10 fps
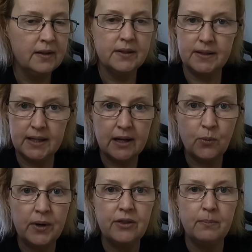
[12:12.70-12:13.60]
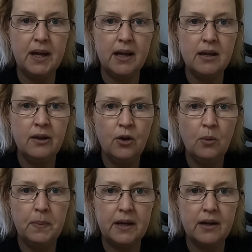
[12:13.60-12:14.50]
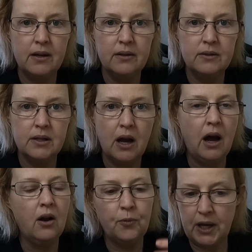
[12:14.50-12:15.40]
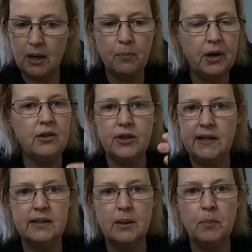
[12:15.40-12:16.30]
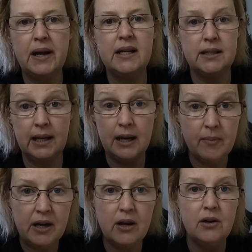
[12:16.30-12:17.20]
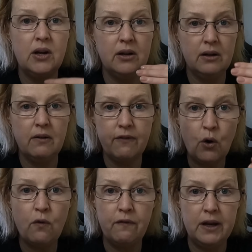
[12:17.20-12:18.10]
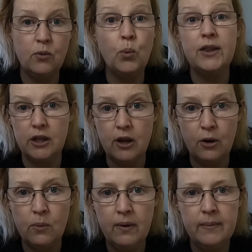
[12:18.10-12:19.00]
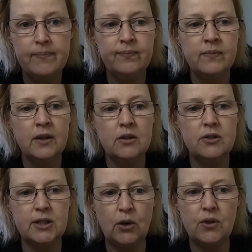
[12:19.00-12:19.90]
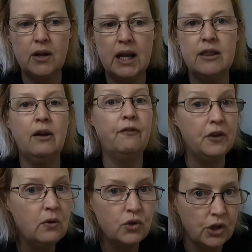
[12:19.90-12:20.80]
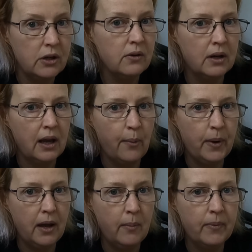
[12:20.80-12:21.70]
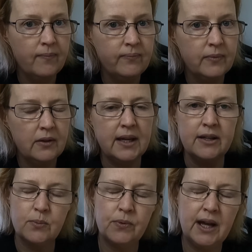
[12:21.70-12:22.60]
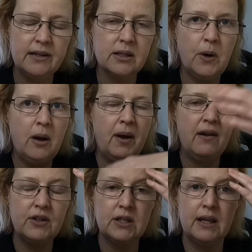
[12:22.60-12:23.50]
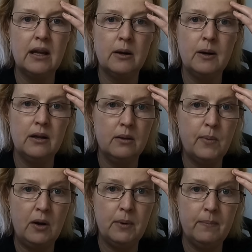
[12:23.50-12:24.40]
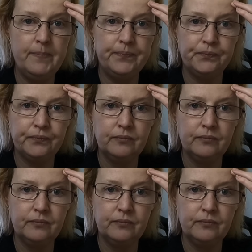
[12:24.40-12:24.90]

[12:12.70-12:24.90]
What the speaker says: stick with me, because I'll keep putting things in place and keep learning and evolving with you so that in the future you can get PIP. That's the way I'm having to think of it at the moment,